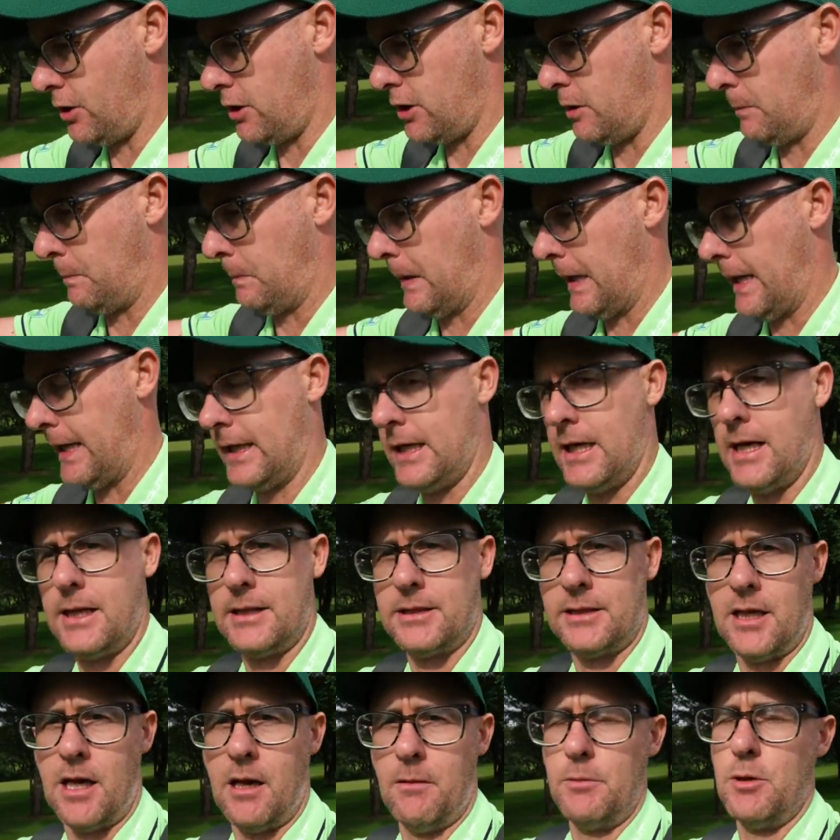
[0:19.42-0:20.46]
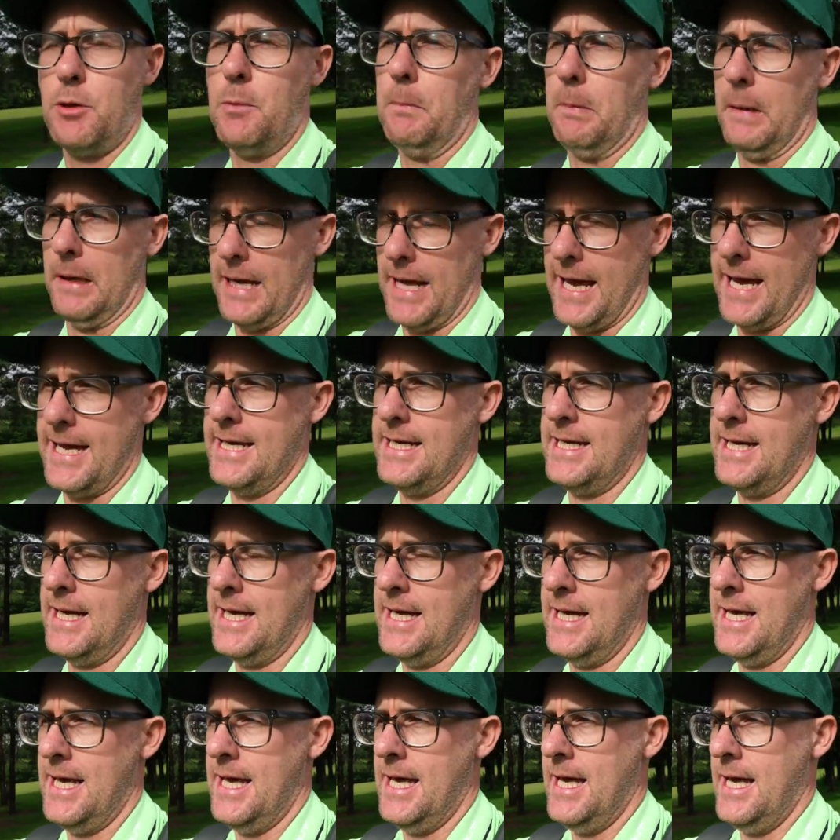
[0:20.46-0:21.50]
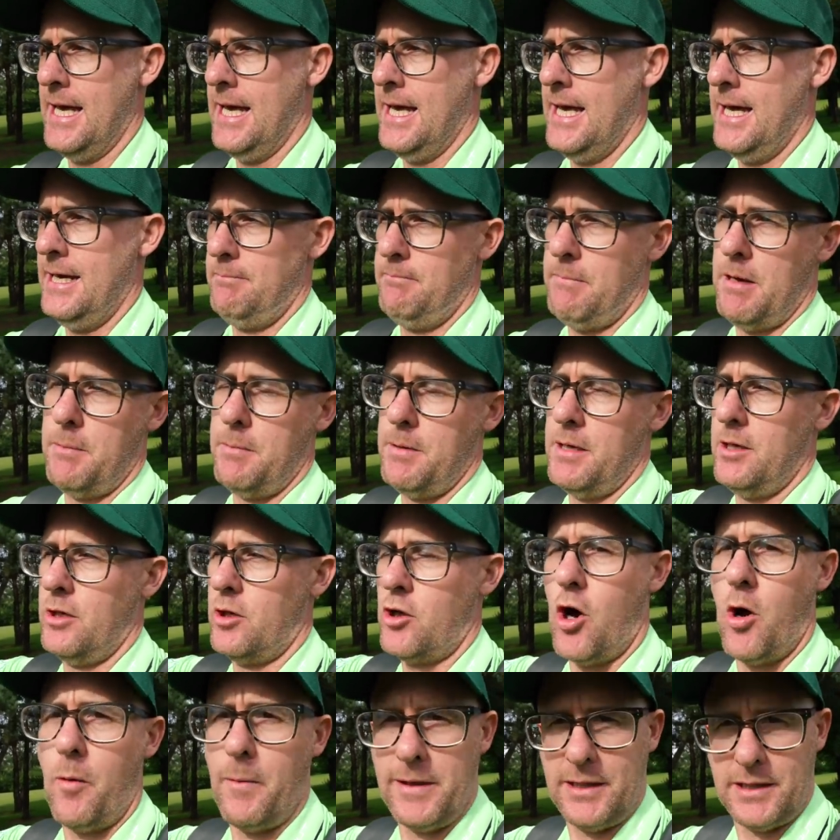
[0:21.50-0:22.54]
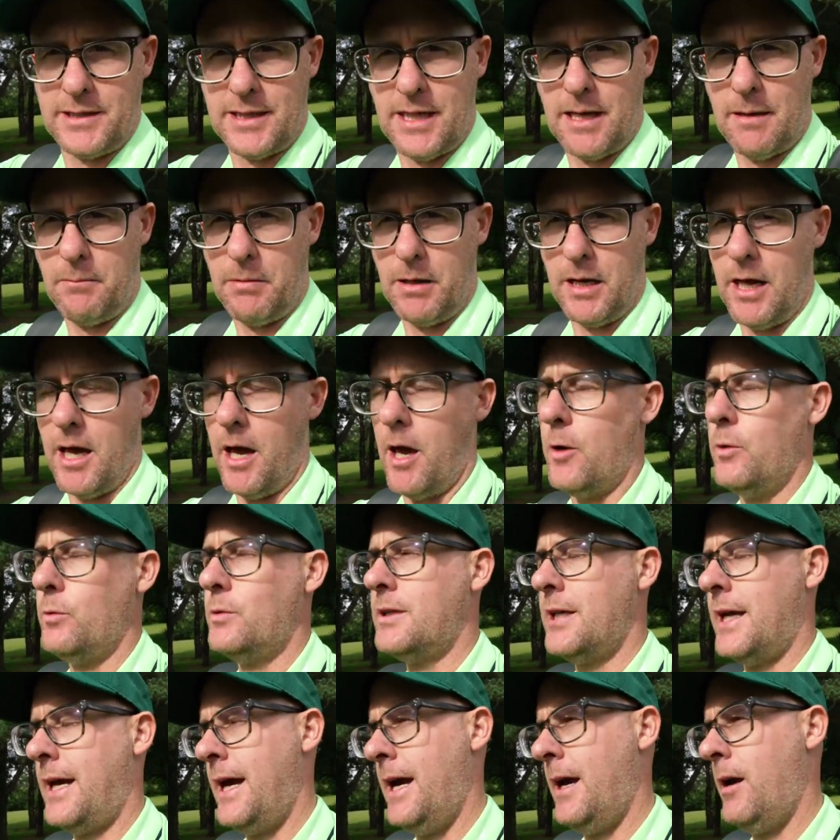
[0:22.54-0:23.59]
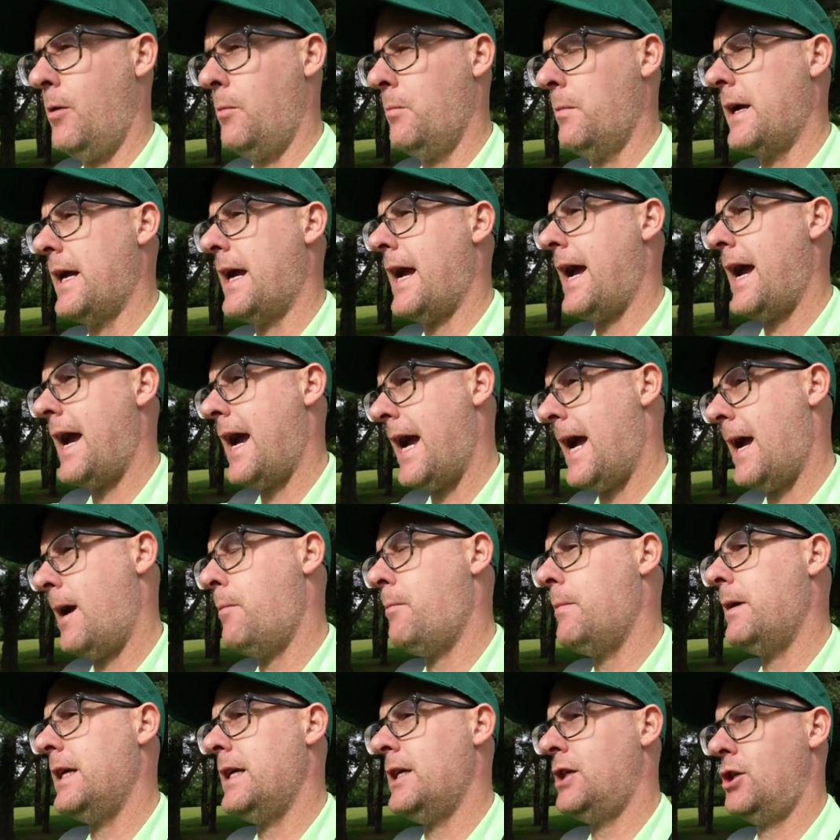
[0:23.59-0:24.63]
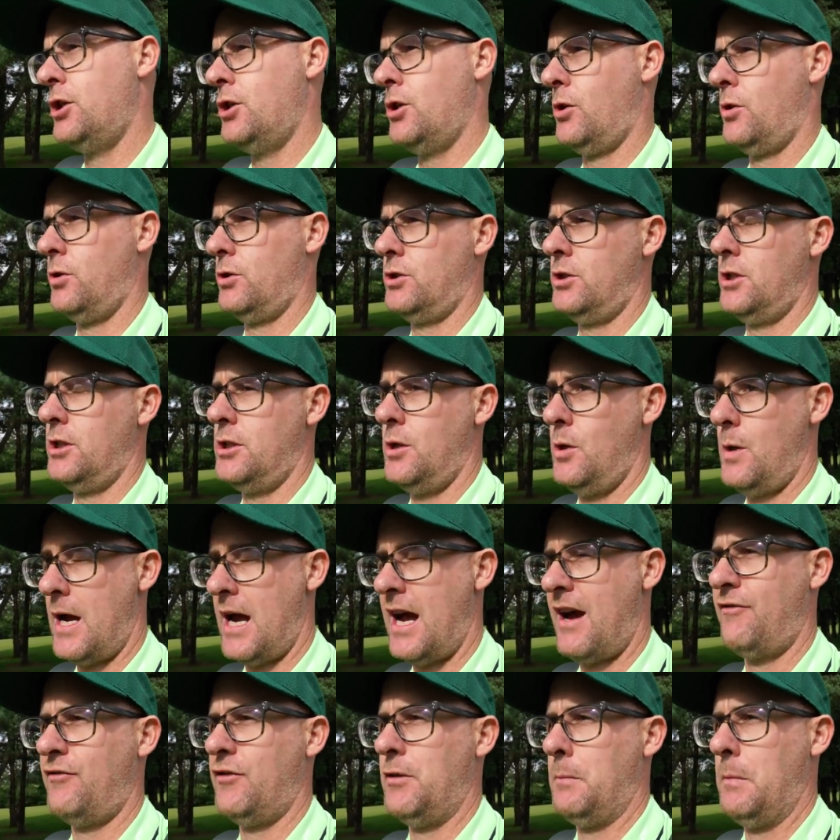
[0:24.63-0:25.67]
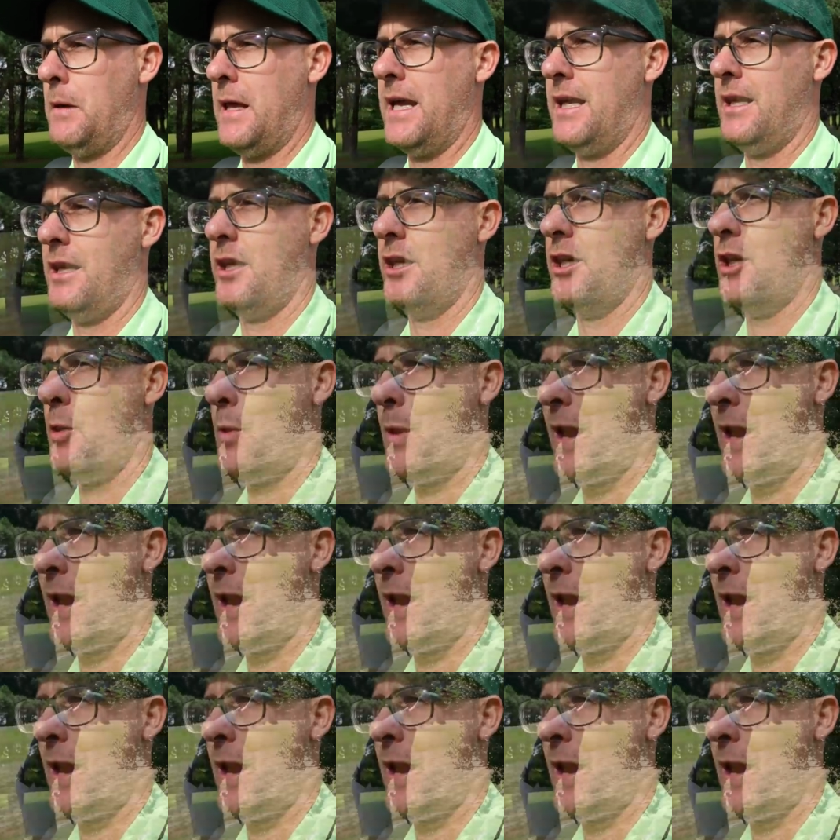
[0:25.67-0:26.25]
that you played last time you played, and maybe in the comments down below, tell me how many shots did you have to play that you